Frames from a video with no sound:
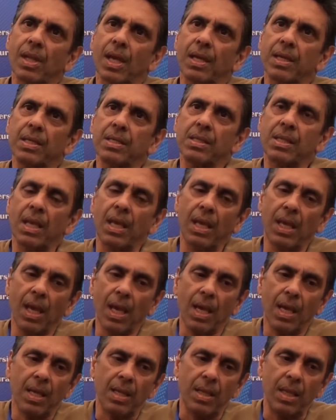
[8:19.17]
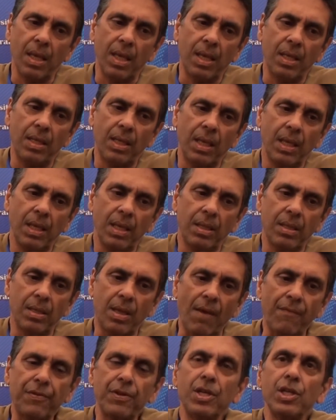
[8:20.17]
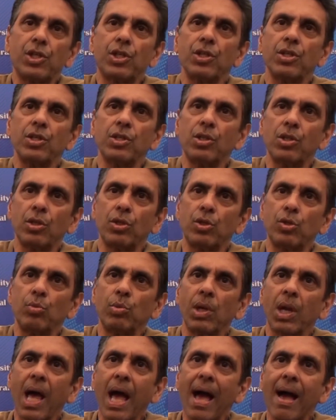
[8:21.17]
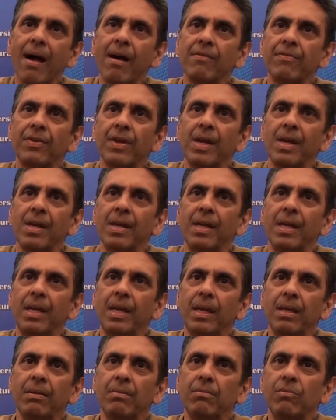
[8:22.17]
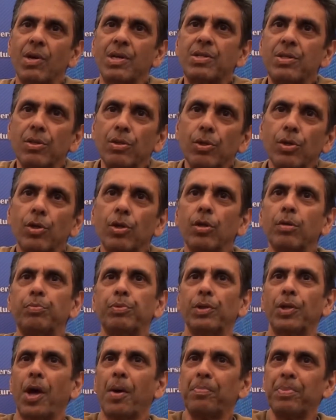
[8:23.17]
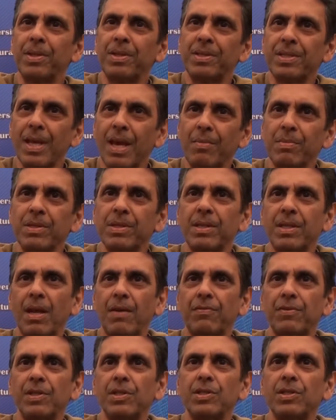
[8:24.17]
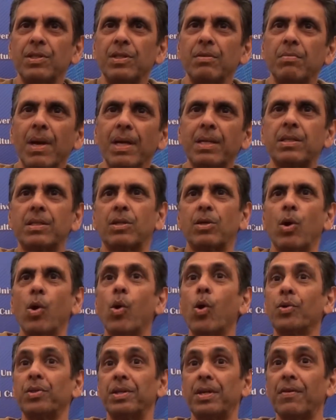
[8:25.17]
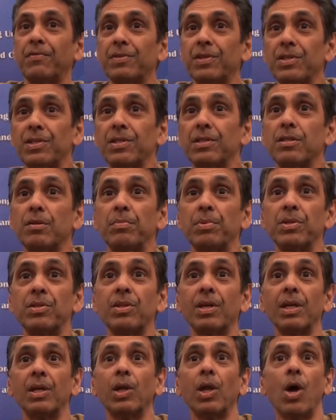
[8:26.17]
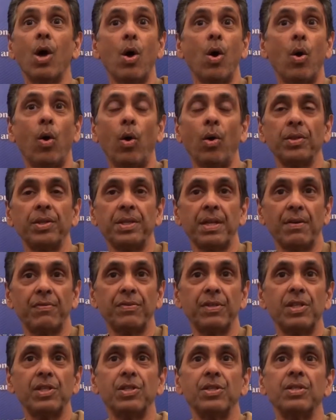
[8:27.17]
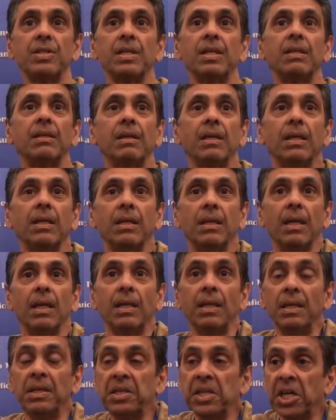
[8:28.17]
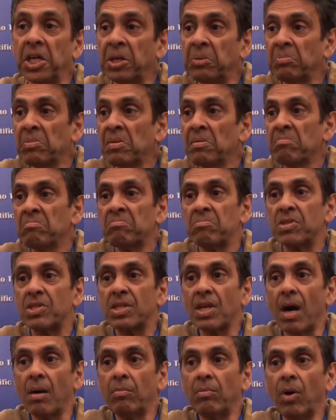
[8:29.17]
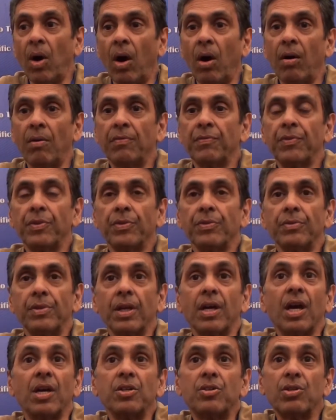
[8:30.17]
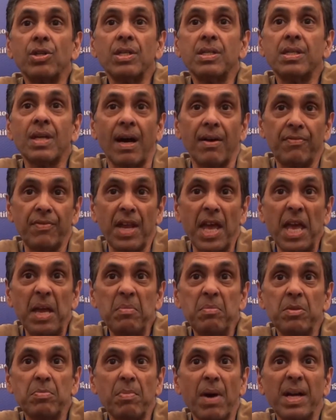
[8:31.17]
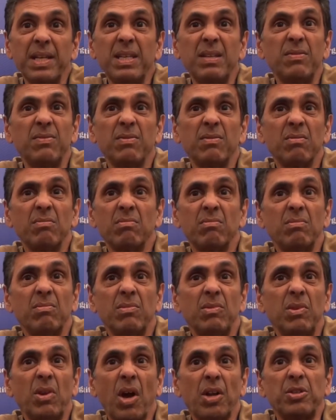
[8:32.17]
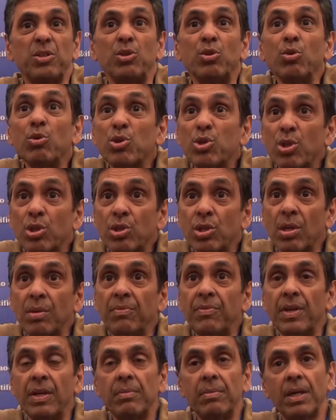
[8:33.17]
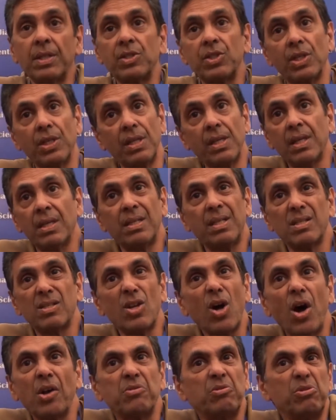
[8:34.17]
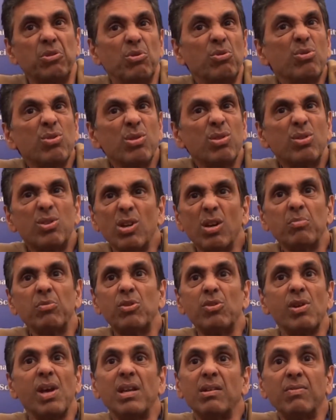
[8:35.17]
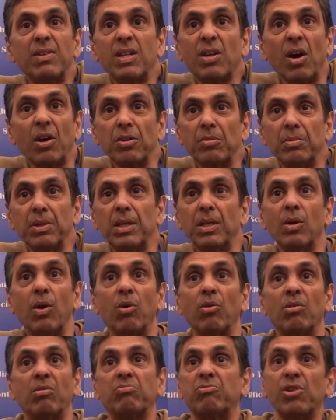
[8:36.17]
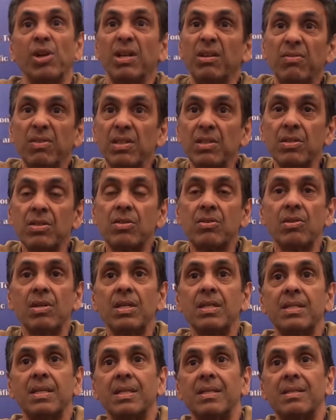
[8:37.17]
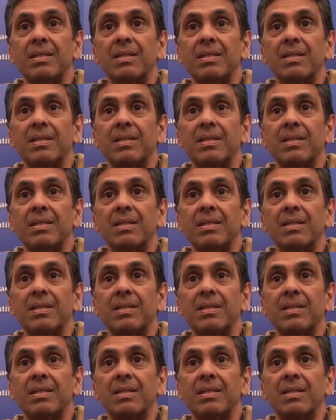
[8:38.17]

That is, the definitions that you will have in Western Europe will not be the same as the definitions in Mexico or the definitions in Brazil or the definitions in India. Some of the countries I've named might even not use the term very much. India does not use the term creative economy or creative industries.